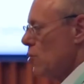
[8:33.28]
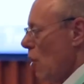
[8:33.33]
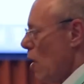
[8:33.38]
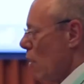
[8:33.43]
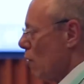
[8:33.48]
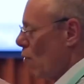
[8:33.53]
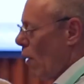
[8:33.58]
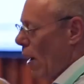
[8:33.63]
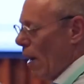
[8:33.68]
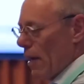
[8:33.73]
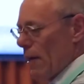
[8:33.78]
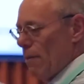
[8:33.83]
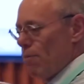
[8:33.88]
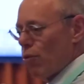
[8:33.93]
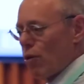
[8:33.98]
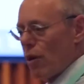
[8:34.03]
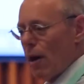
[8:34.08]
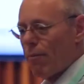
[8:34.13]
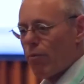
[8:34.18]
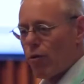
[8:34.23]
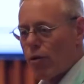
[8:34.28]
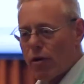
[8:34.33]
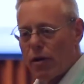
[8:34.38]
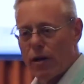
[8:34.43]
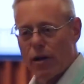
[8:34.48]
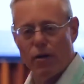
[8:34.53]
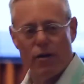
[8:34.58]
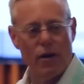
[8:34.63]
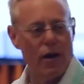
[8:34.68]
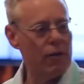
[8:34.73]
John Wiley put up
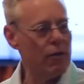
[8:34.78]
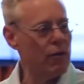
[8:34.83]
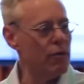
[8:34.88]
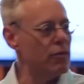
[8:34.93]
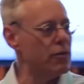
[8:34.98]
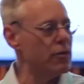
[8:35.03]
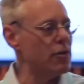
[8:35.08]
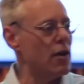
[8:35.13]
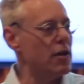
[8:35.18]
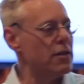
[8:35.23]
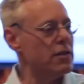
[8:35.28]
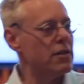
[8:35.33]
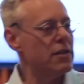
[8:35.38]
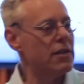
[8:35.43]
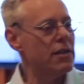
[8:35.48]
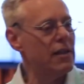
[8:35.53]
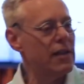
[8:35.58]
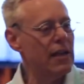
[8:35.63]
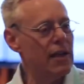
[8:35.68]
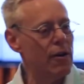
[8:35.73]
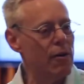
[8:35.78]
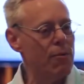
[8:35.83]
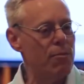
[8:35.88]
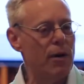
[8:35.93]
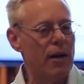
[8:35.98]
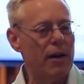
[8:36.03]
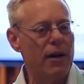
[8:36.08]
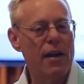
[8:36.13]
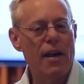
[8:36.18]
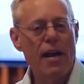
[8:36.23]
earlier. I don't know if John's still here,
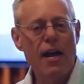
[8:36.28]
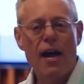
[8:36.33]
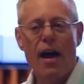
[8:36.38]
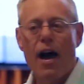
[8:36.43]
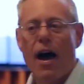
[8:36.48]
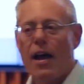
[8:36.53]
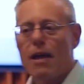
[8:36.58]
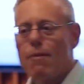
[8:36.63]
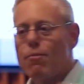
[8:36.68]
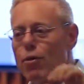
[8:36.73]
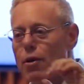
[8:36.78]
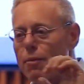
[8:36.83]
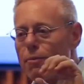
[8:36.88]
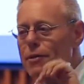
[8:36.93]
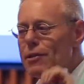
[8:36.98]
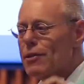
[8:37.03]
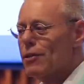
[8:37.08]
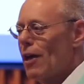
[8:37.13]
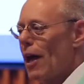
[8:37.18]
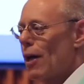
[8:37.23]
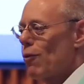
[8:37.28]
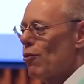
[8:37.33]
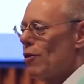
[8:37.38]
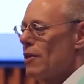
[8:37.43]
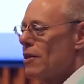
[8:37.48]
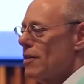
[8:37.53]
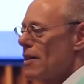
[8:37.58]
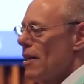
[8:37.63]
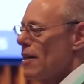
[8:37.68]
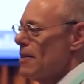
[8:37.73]
but he put up a slide where
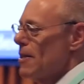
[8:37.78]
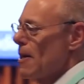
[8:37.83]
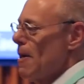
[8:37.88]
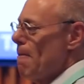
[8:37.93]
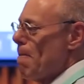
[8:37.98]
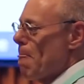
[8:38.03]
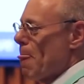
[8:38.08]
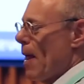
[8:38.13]
he says,